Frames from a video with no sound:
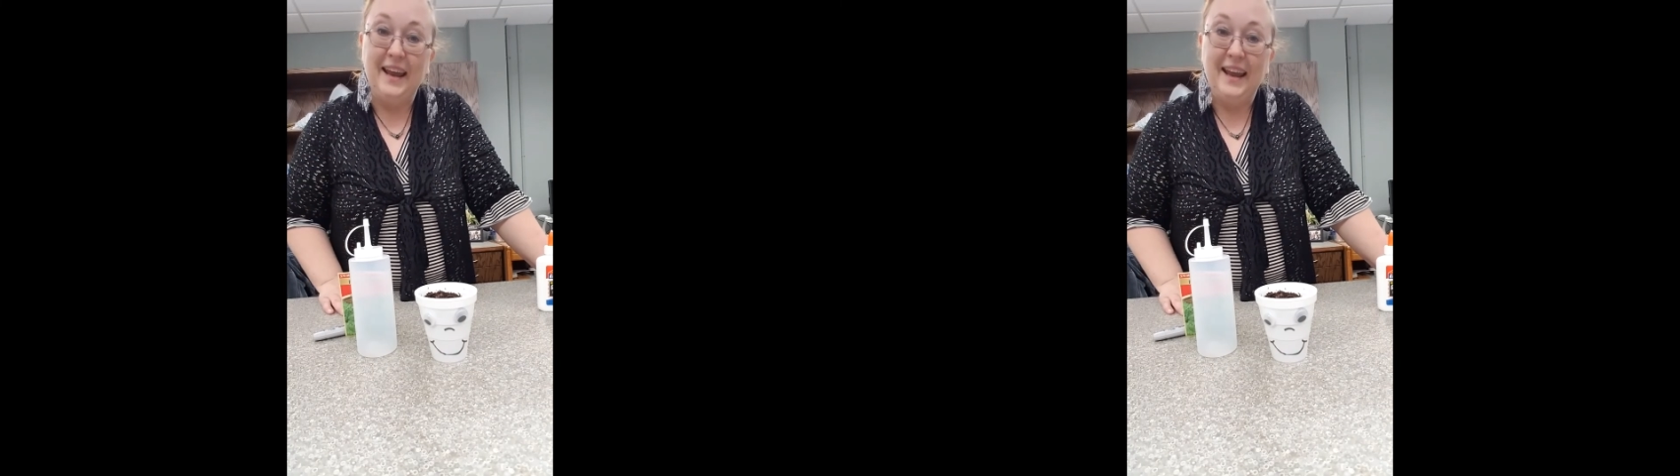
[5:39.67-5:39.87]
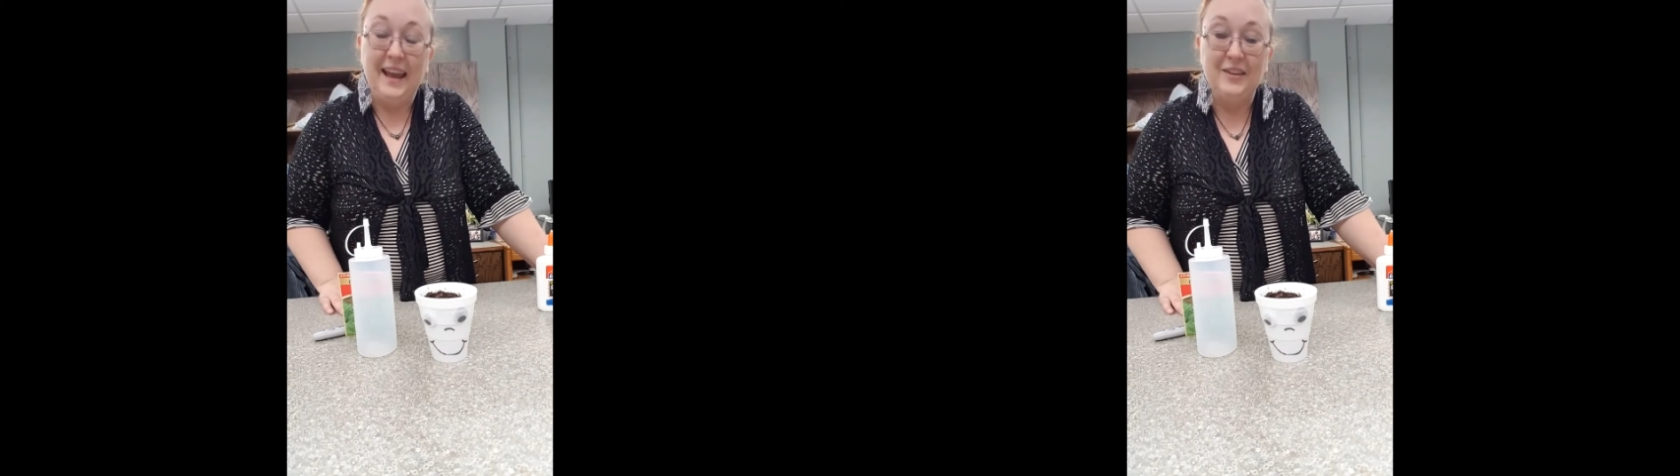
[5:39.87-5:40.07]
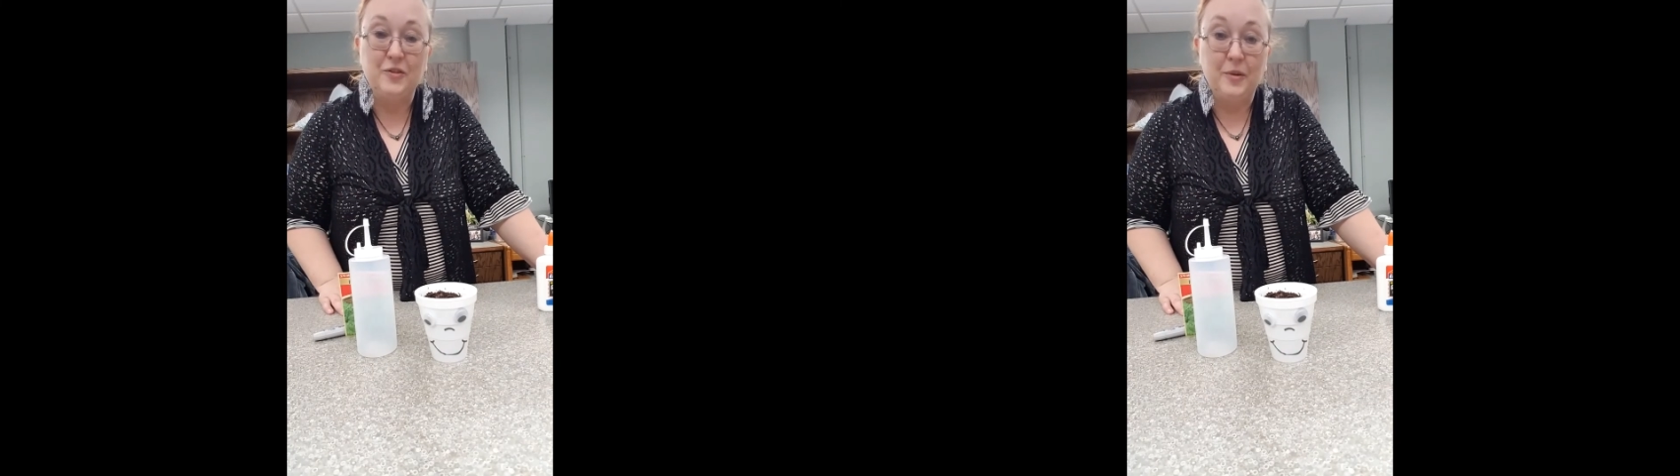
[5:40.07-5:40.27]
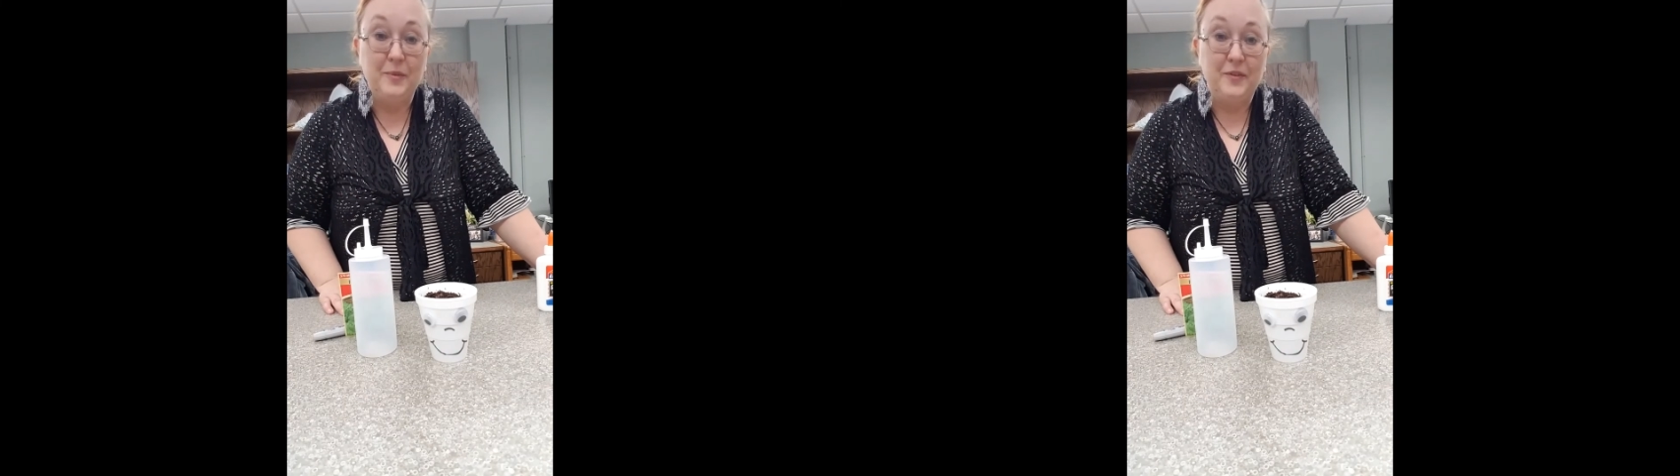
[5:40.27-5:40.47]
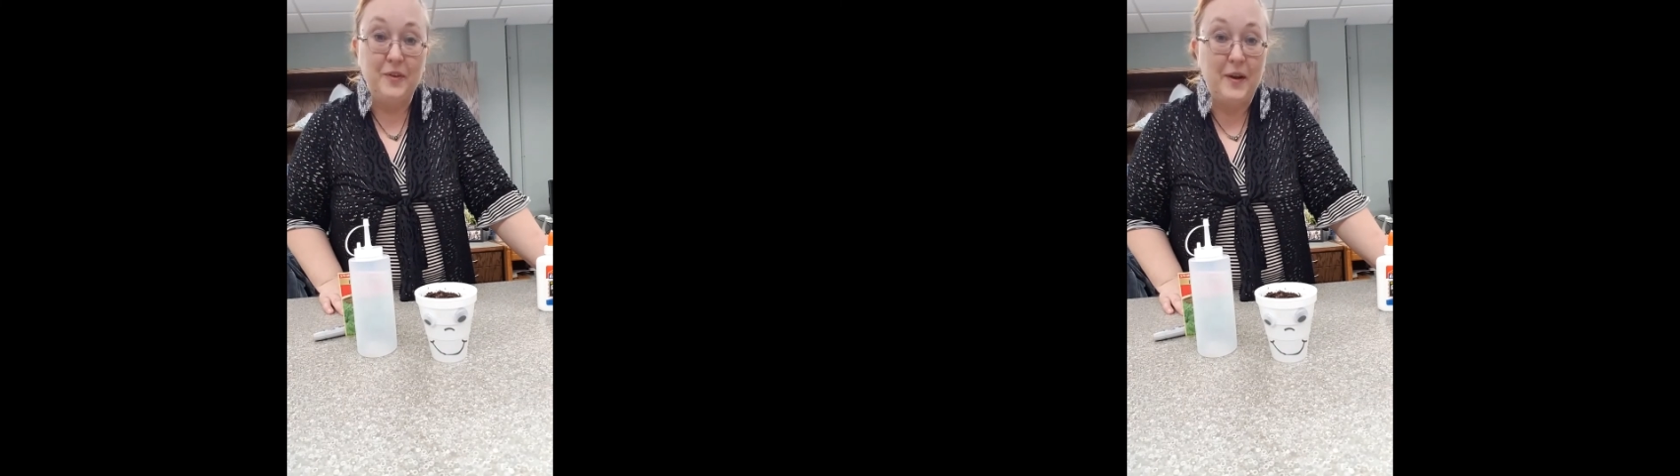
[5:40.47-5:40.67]
and join me
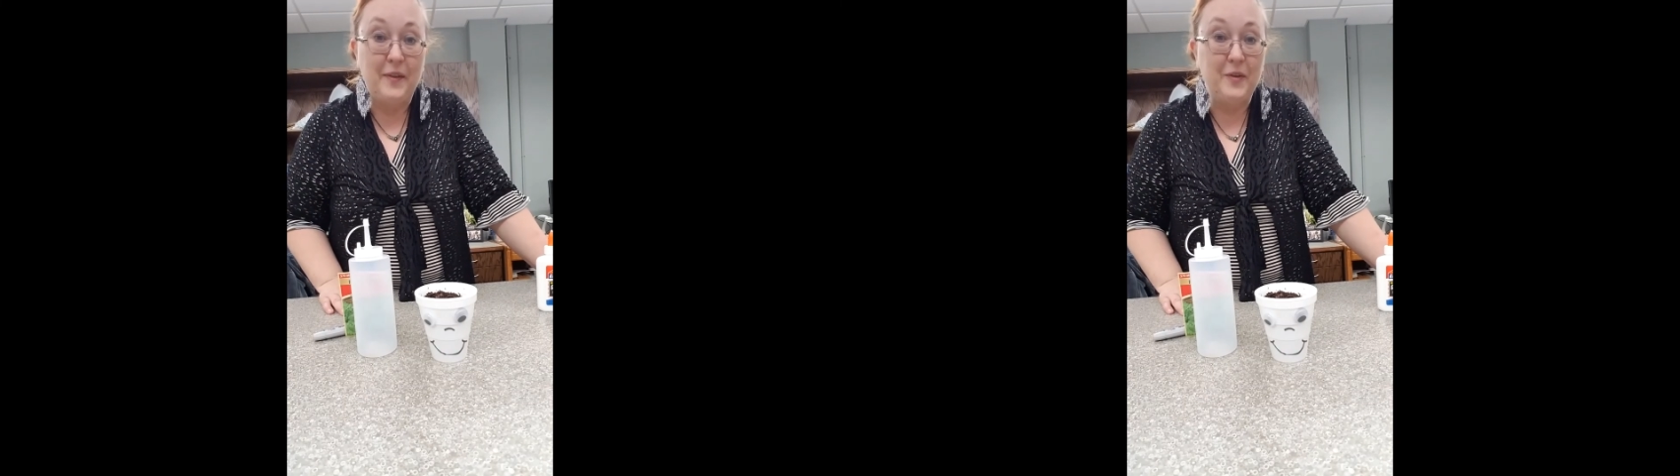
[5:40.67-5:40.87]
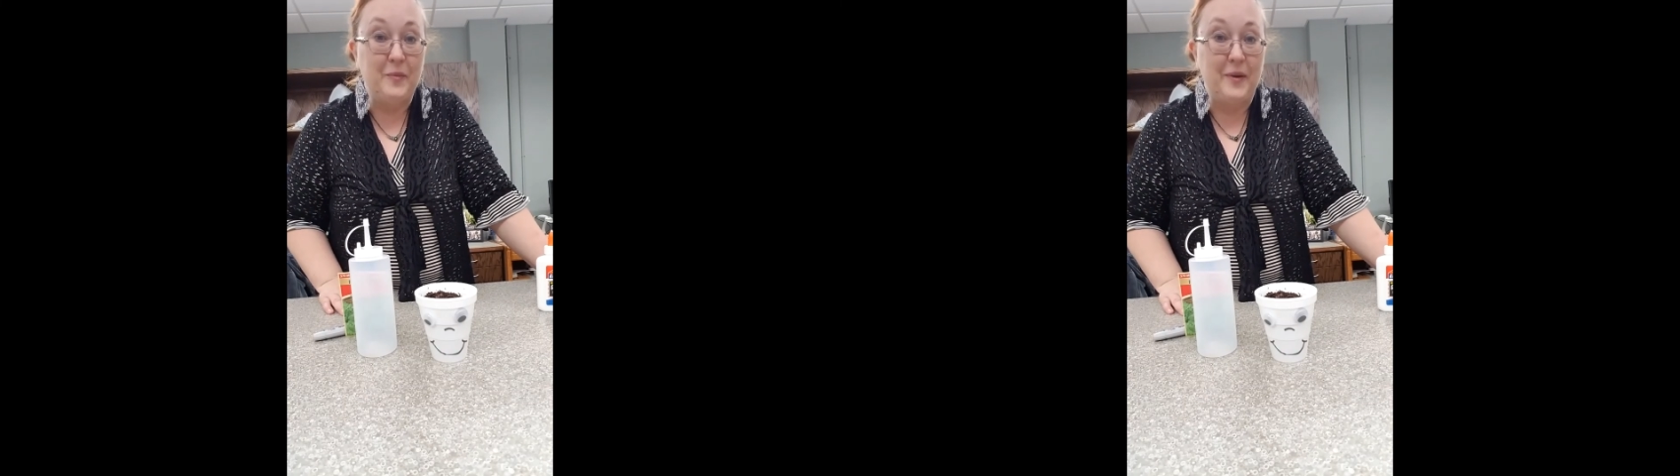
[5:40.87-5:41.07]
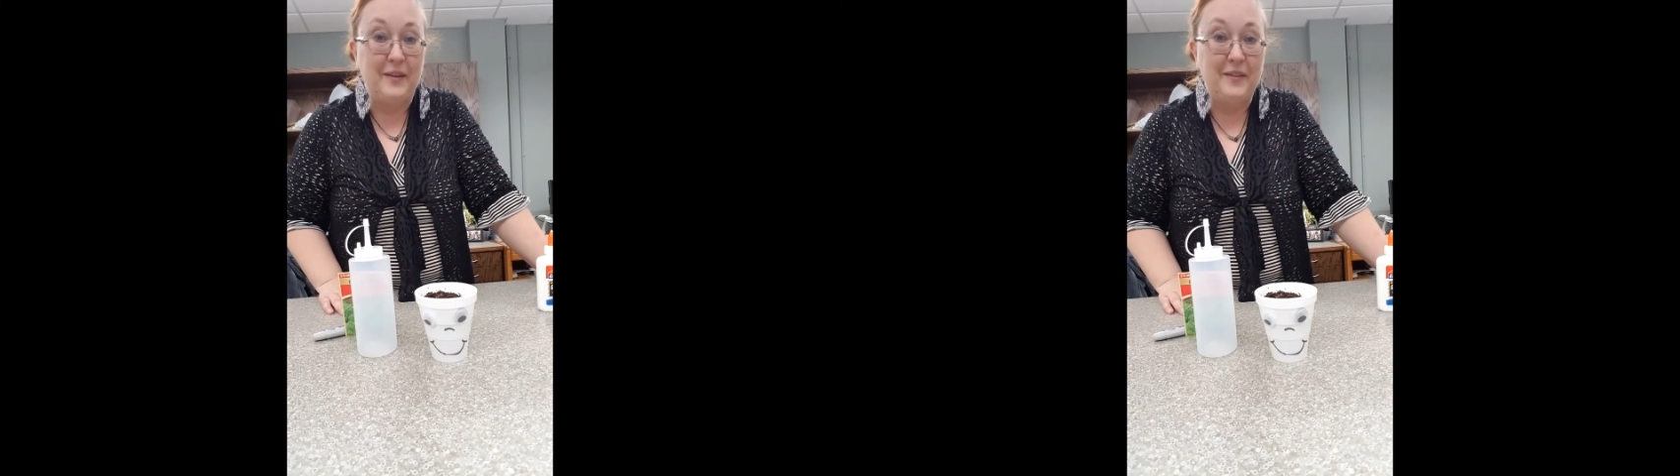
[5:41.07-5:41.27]
for another Maker